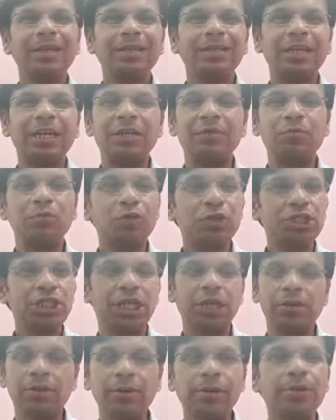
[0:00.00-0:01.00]
that Portia
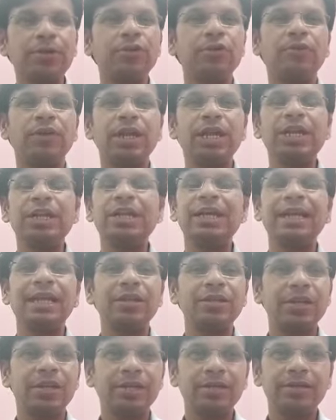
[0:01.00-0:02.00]
is also very
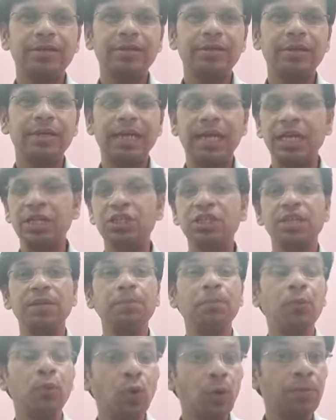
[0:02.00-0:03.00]
intelligent, and she
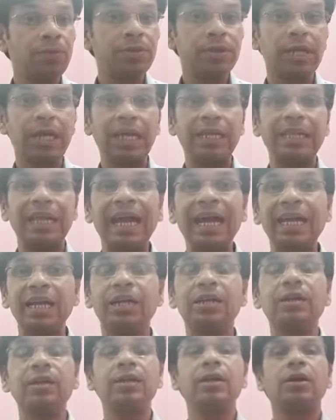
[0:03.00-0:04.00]
proves in
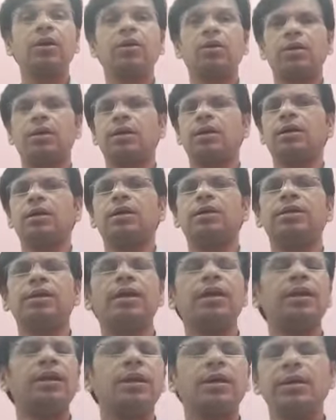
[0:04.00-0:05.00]
end
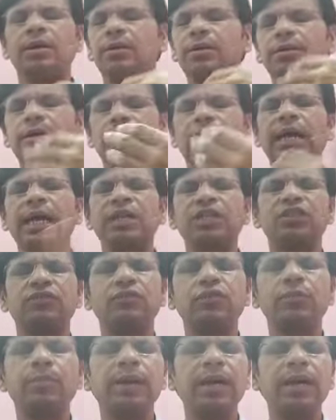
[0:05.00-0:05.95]
till Act 4.